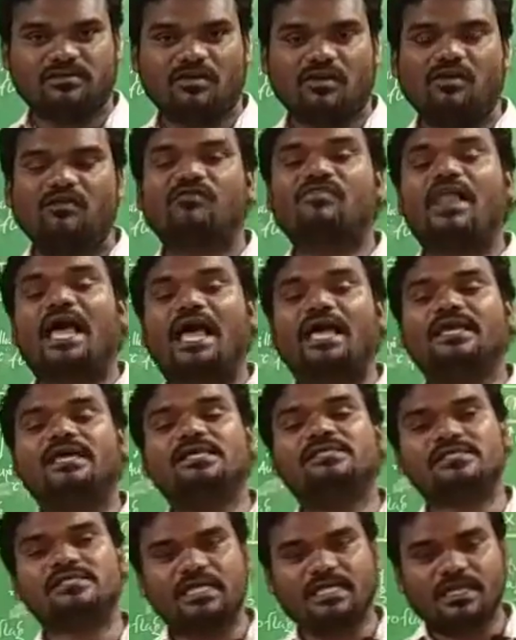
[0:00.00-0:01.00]
Flag
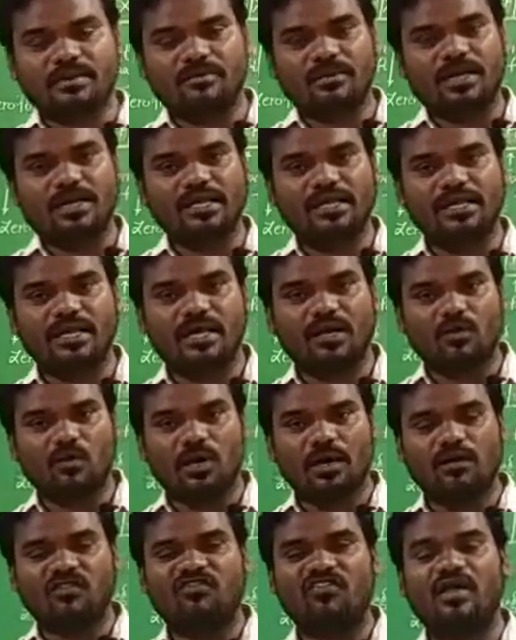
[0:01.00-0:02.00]
is nothing but here
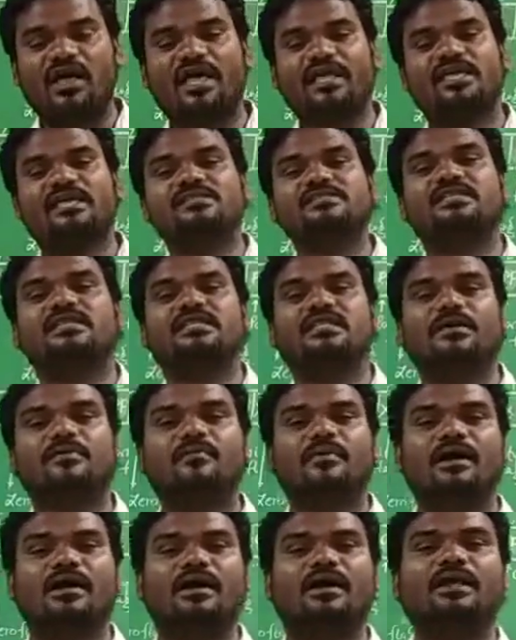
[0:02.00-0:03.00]
what? Flag is nothing
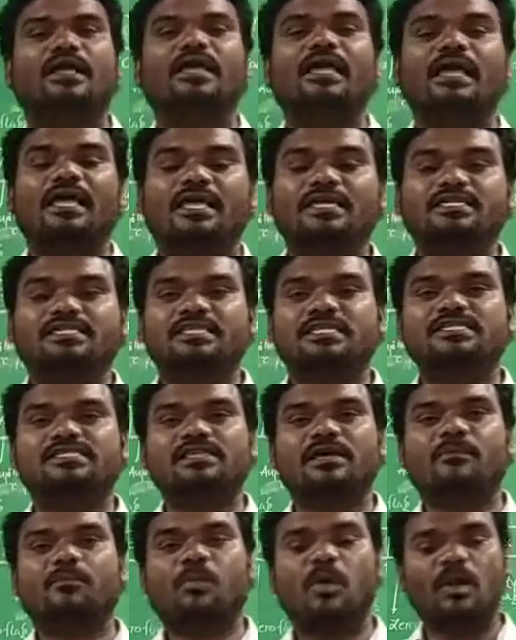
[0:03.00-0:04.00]
but it is
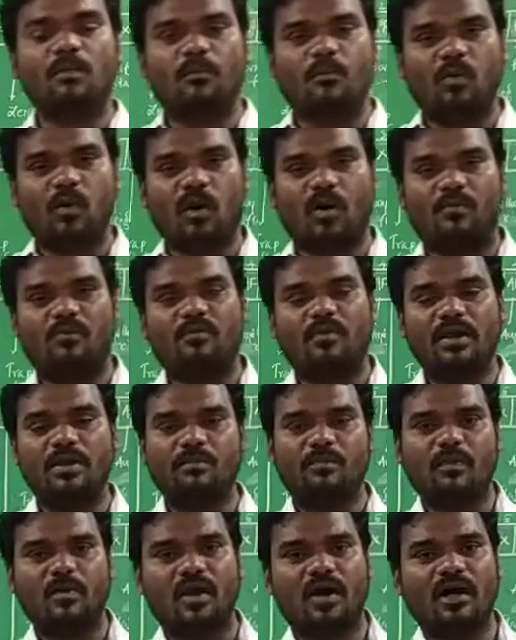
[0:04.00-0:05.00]
a flip-flop.
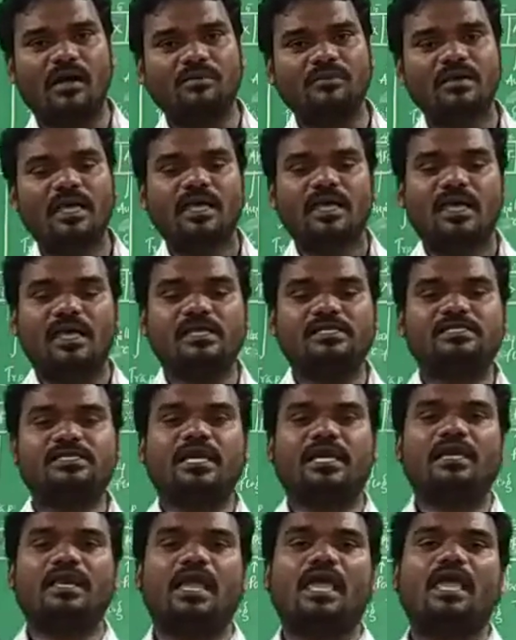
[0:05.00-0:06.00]
Flip-flop, it
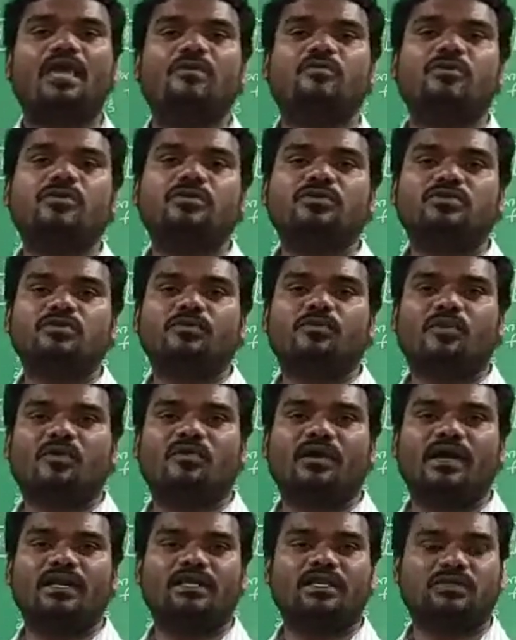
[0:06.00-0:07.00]
can able to
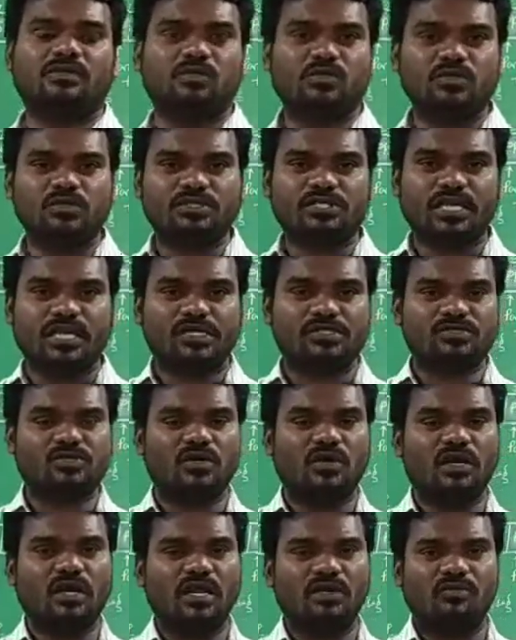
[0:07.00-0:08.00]
provide the 2 states
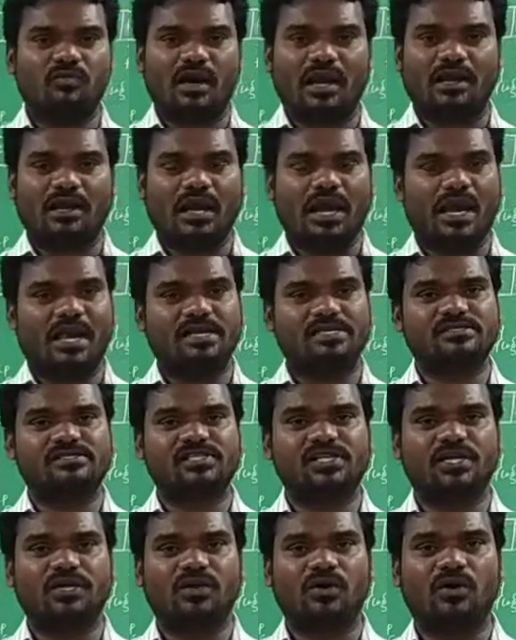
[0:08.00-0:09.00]
only, 1 and
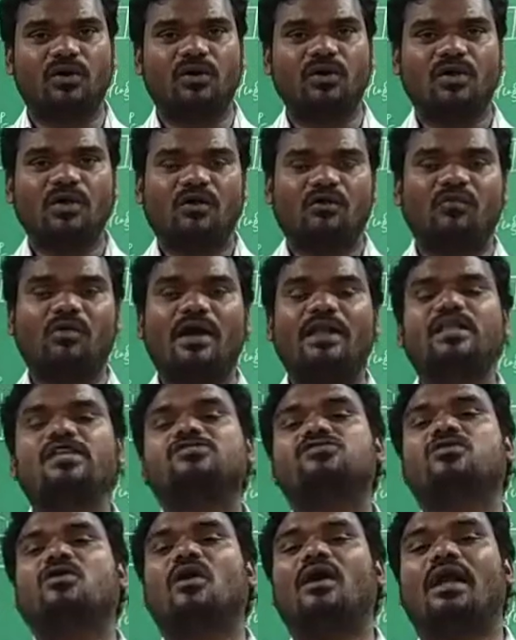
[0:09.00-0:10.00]
0. 1
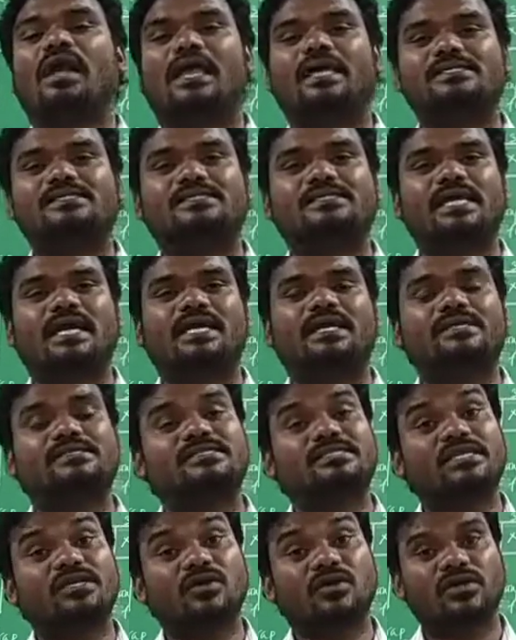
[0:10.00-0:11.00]
is called as set,
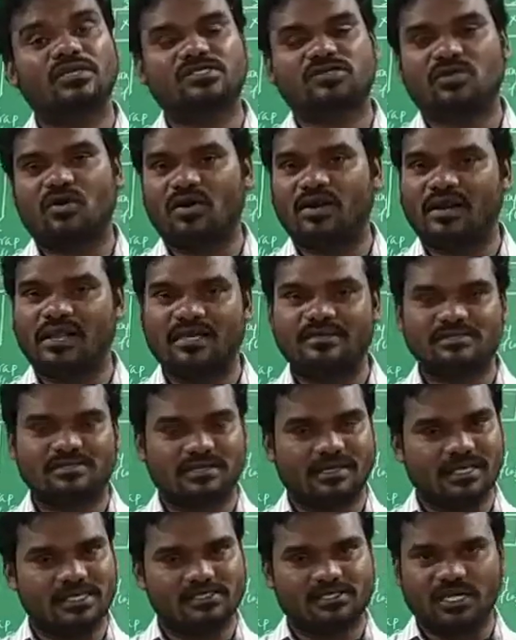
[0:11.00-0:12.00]
0 is called as
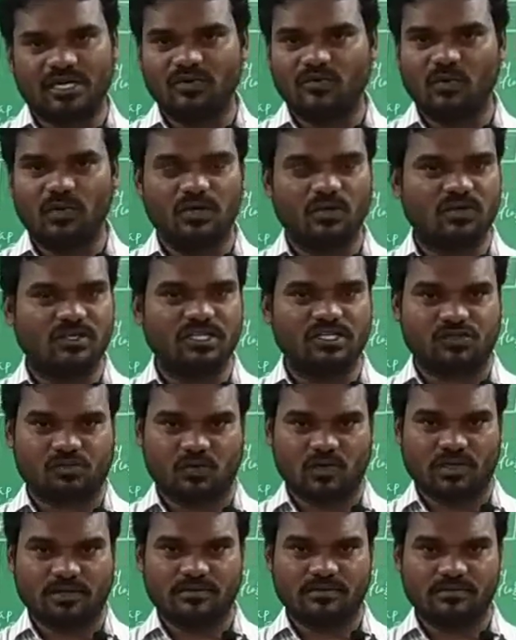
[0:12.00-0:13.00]
reset. We know this one.